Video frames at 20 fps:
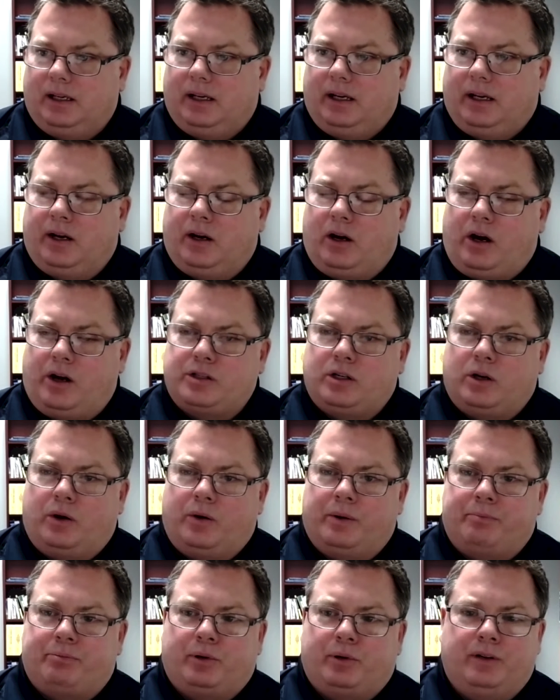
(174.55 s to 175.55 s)
and also
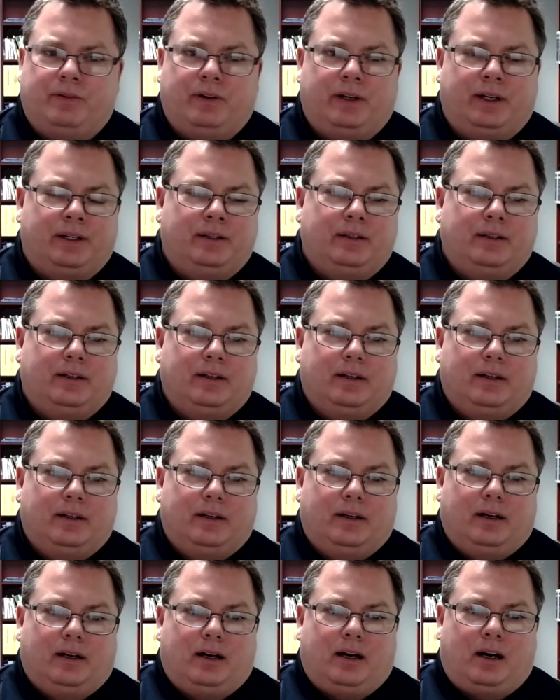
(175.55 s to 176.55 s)
improving
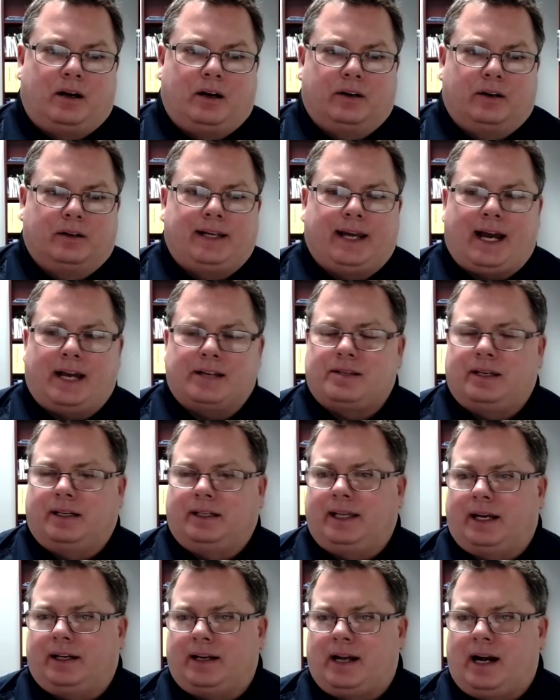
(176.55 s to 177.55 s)
our casting
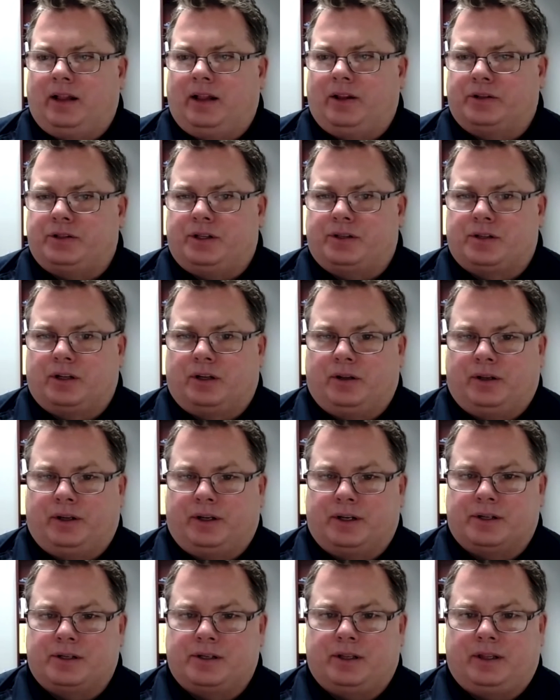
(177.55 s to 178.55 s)
technology. So
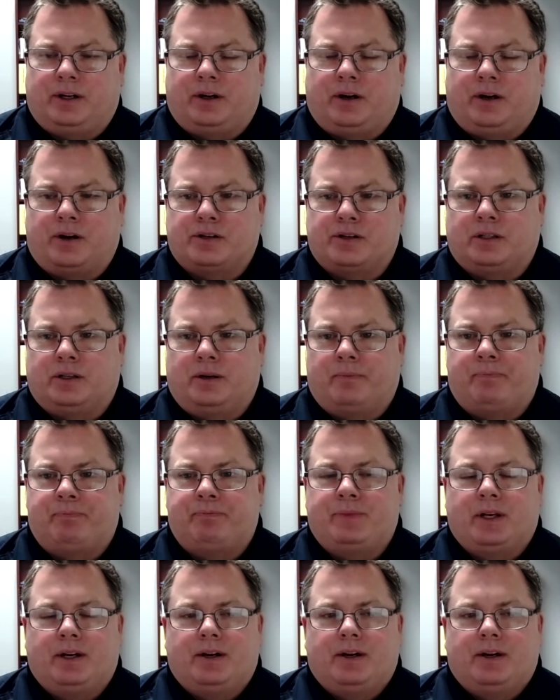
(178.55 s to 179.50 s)
there are some